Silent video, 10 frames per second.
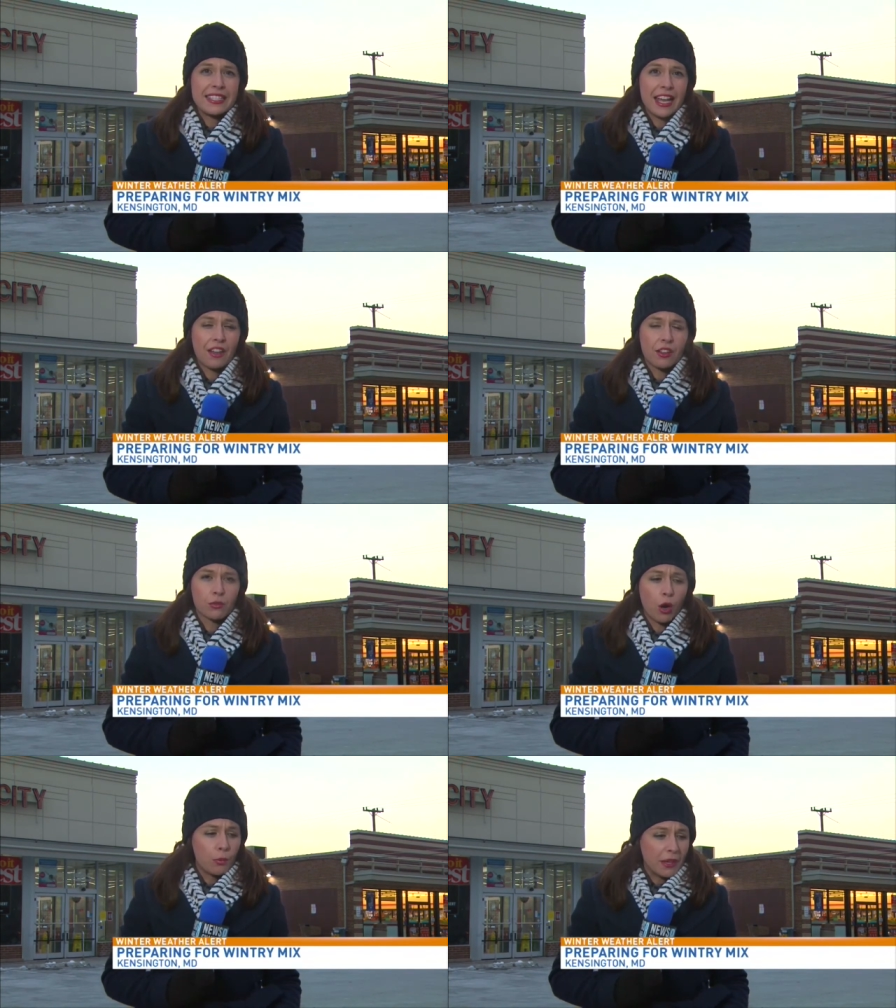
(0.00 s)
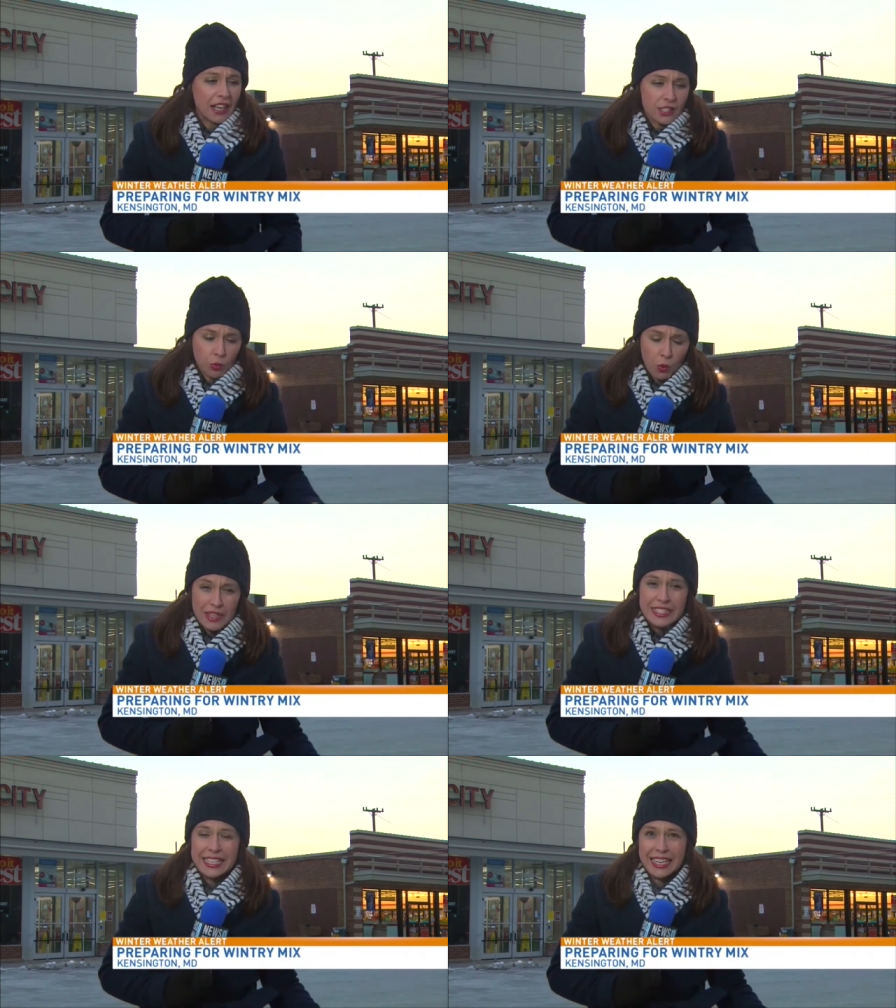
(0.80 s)
down on the road because
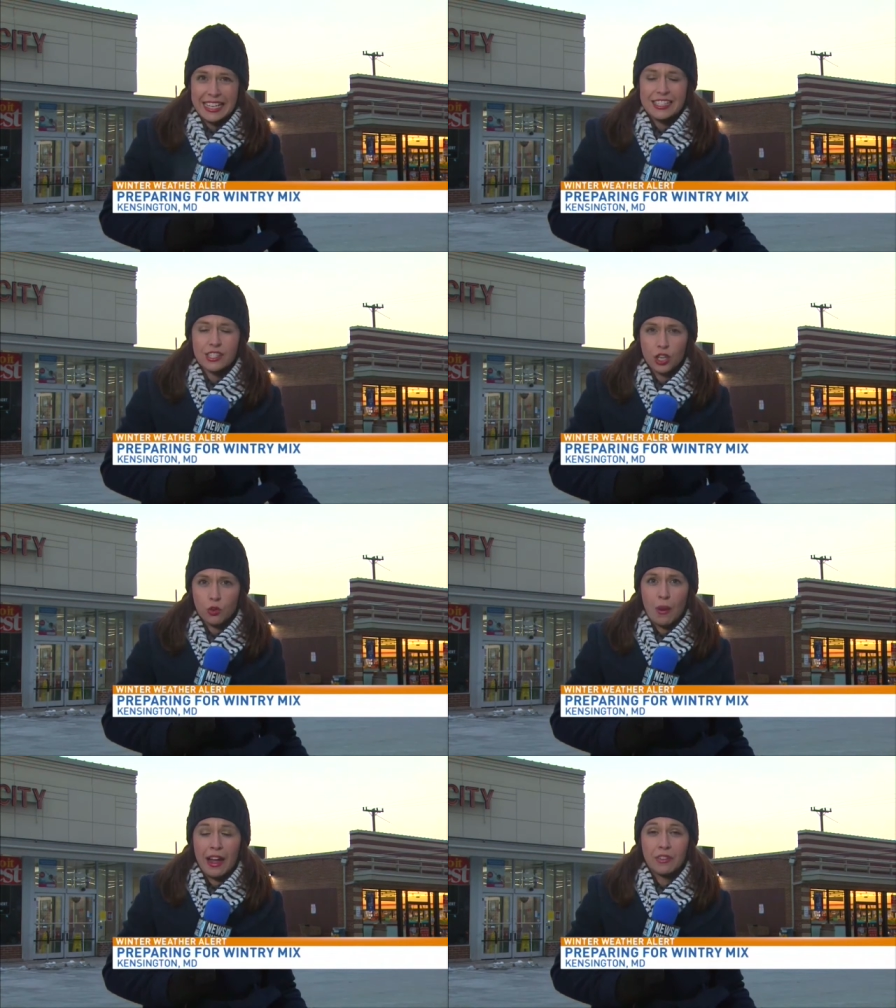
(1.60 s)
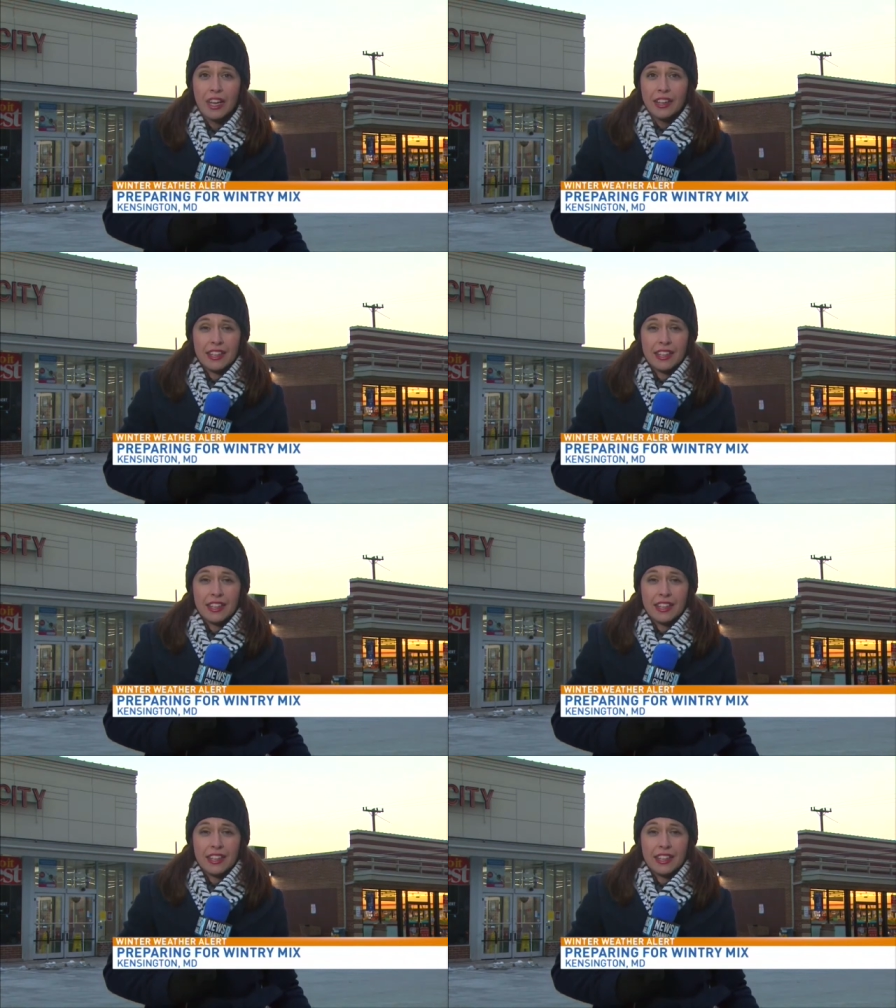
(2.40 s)
once it hits the ground,